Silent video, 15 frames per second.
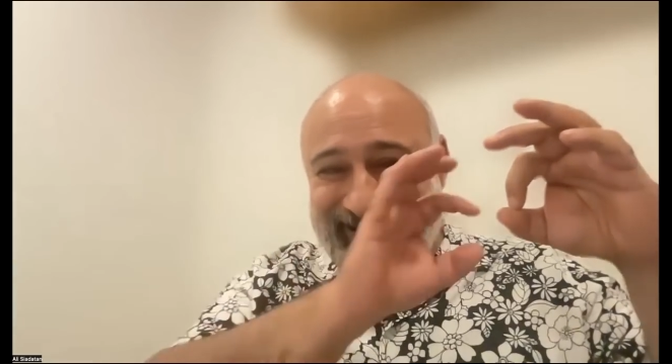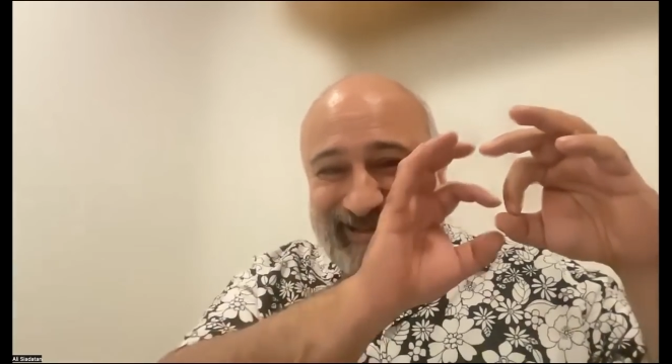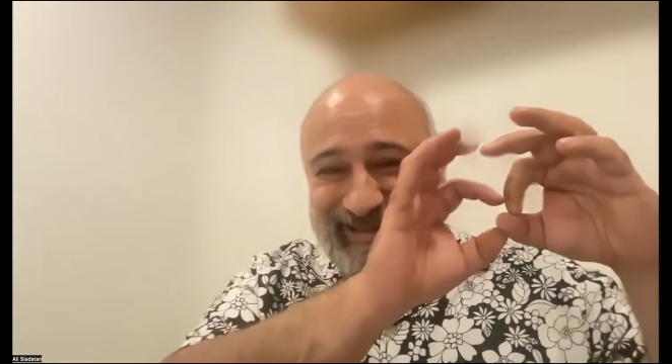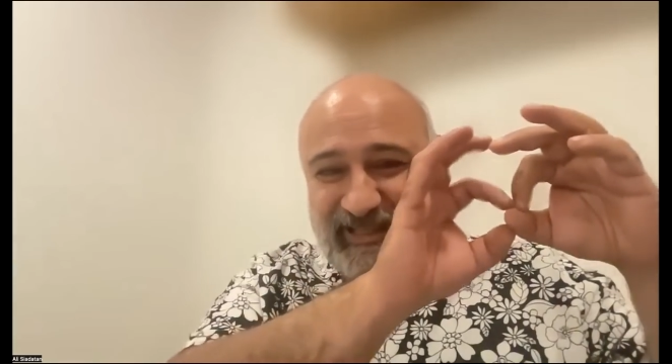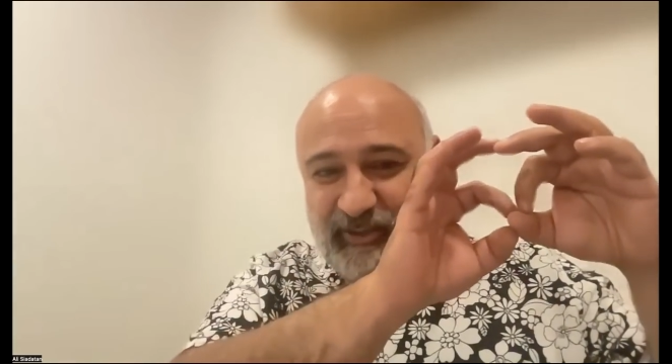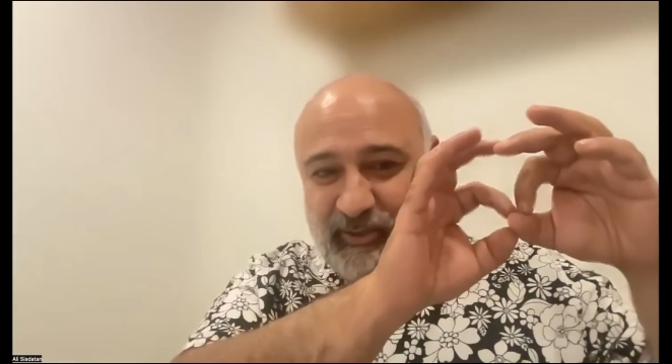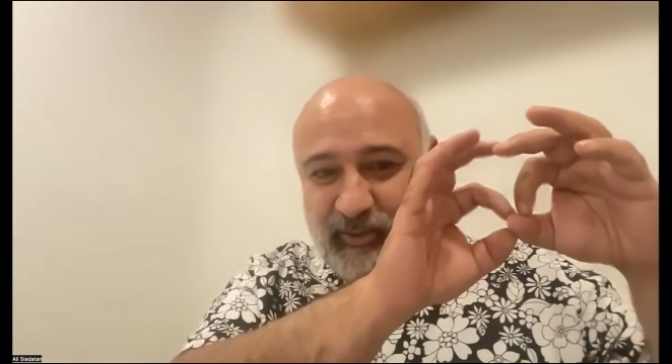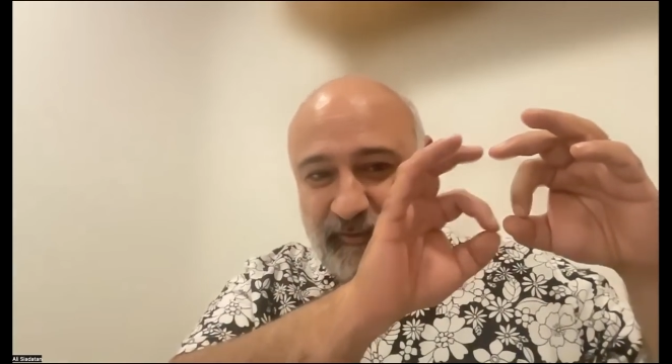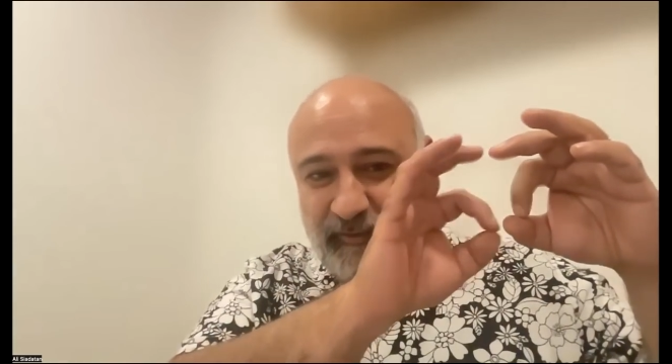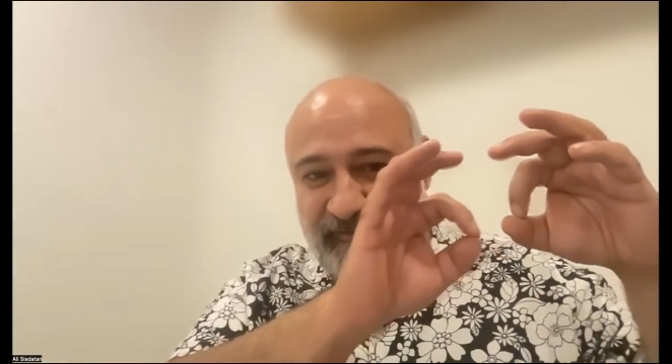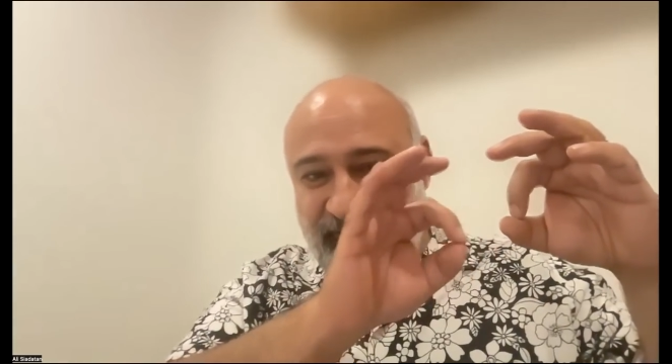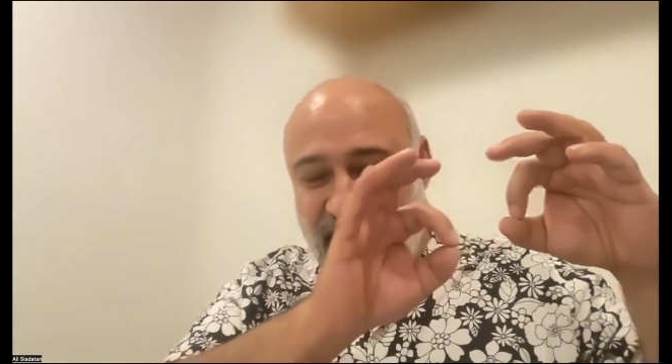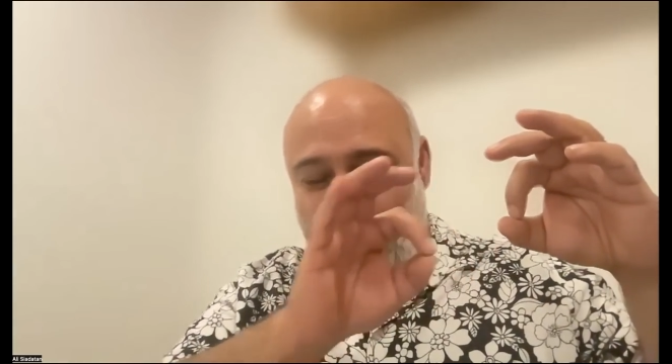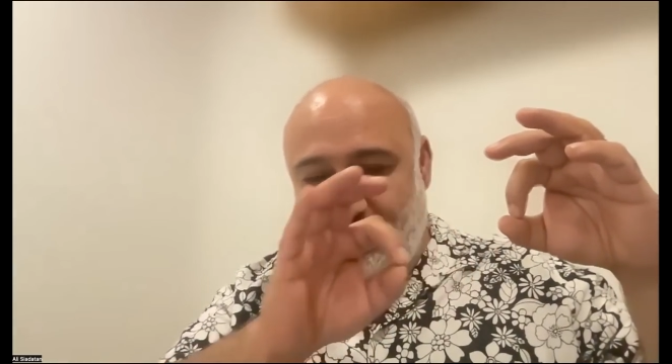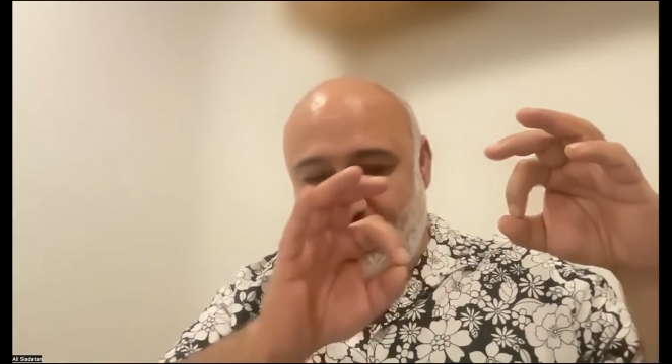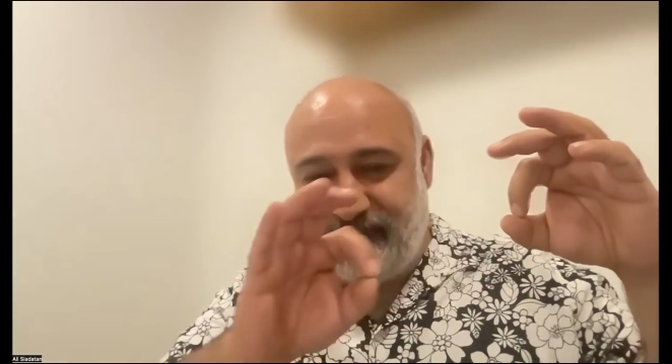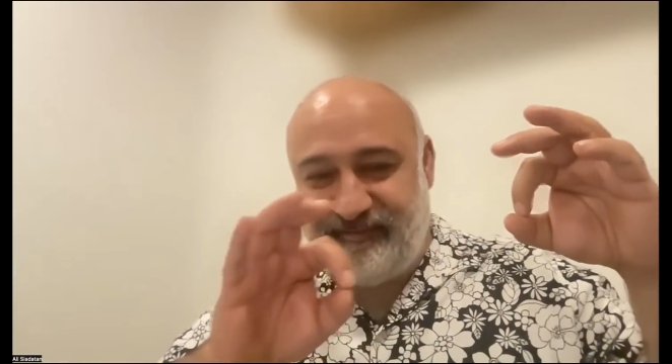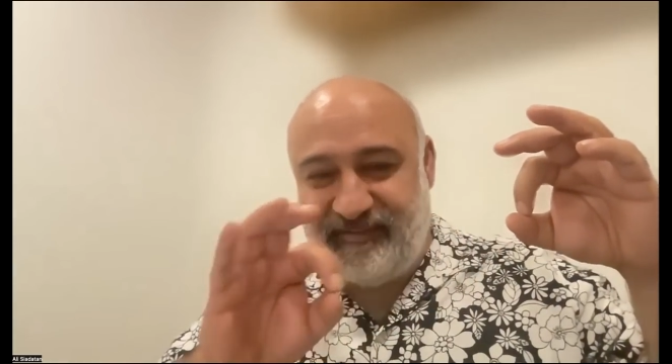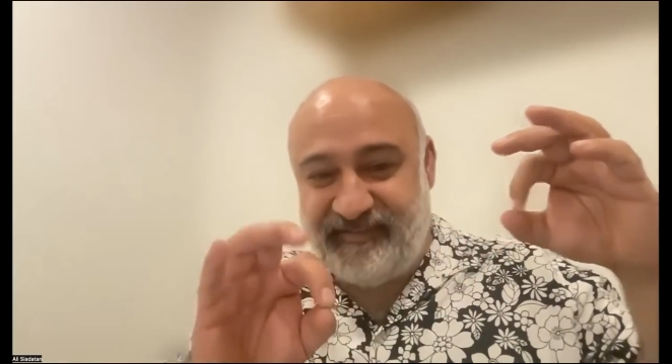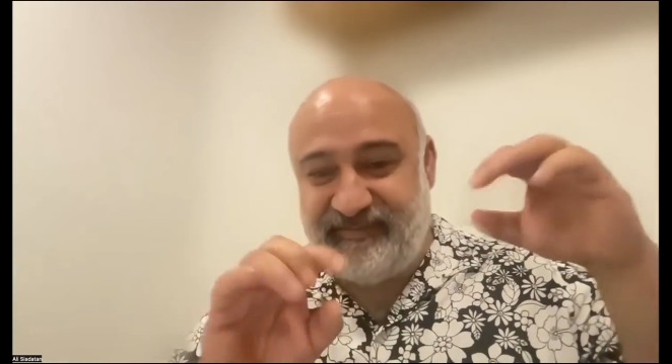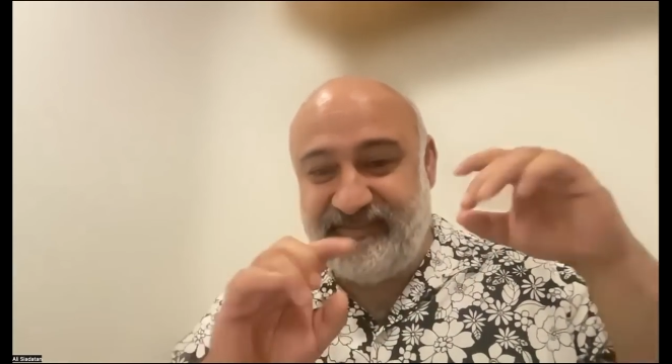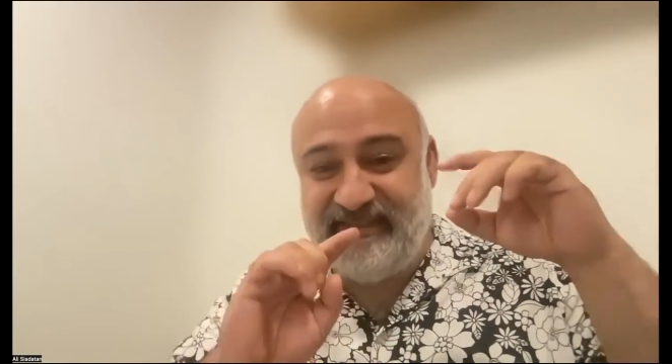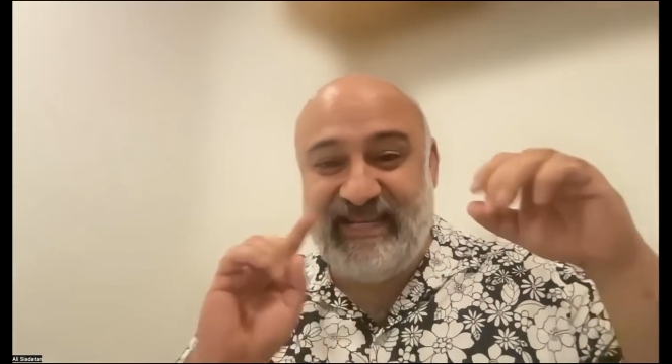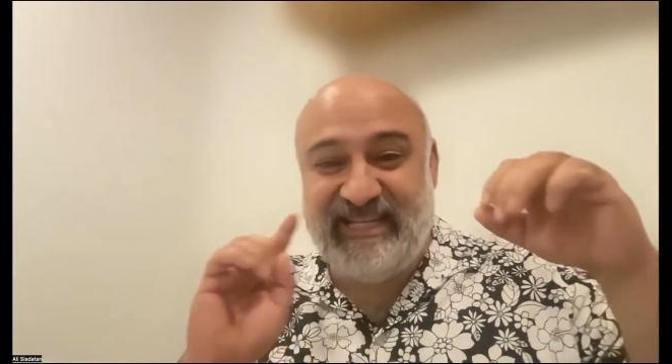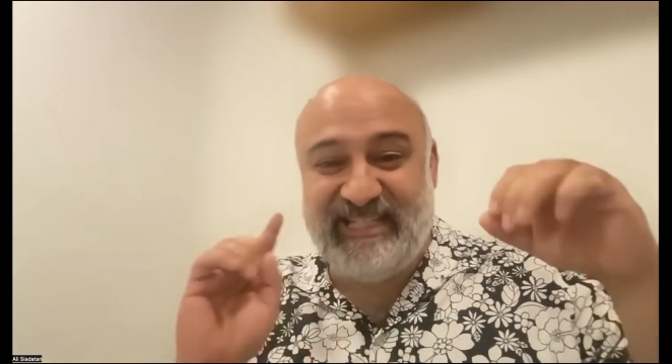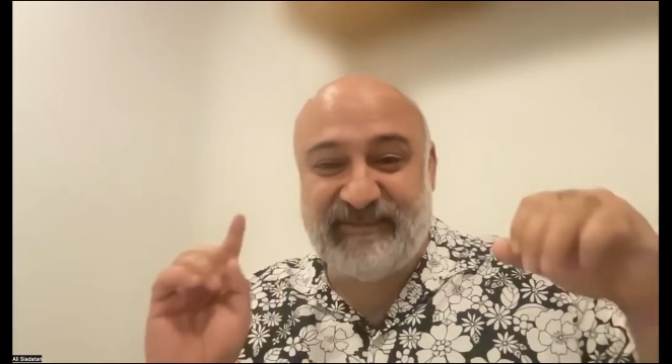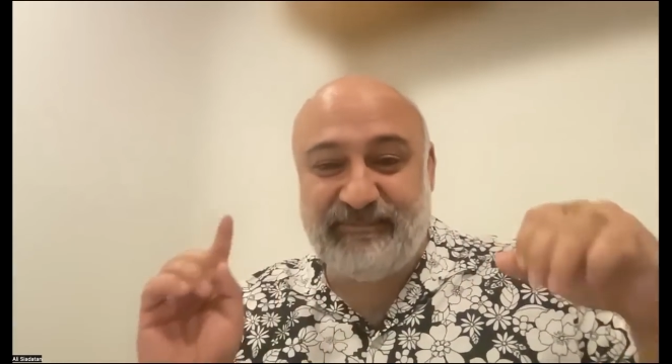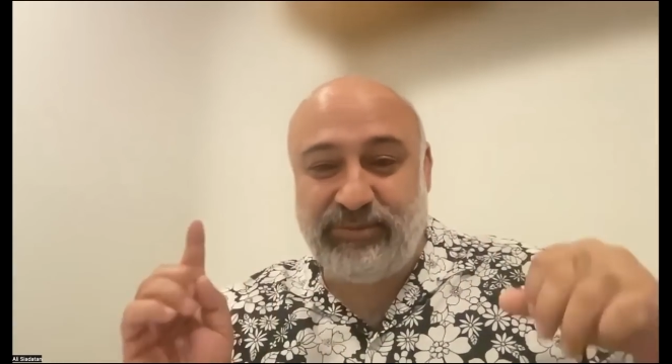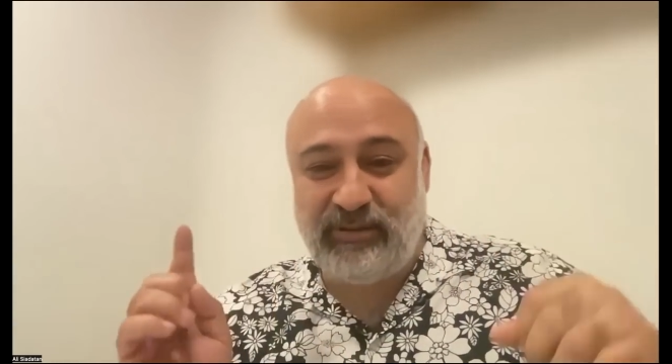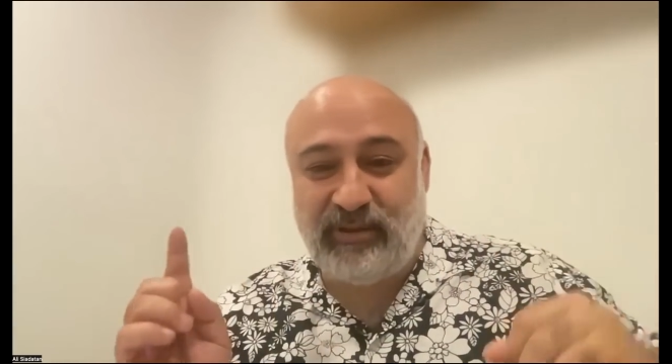And you go forward 50 days
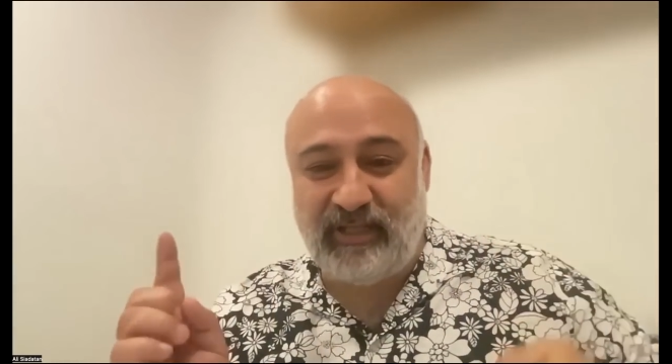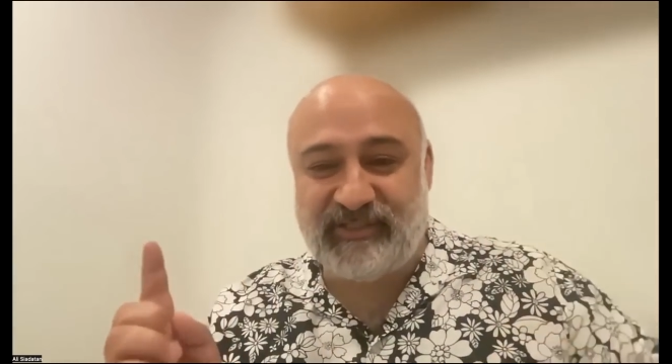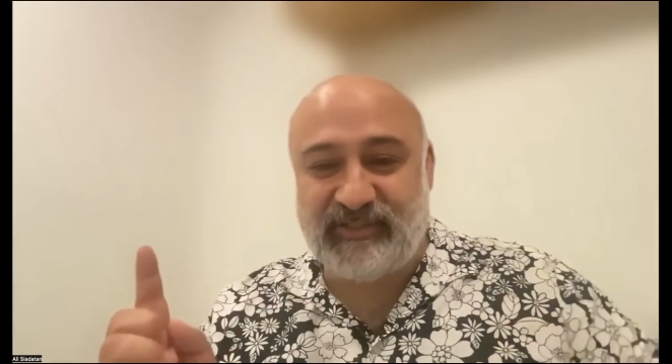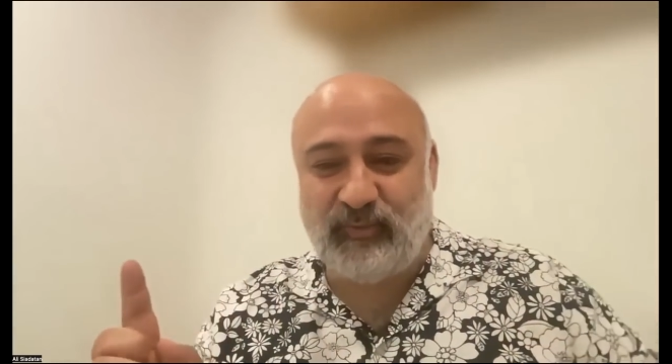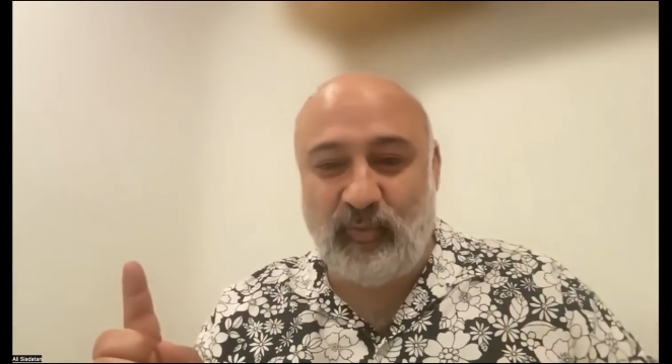plus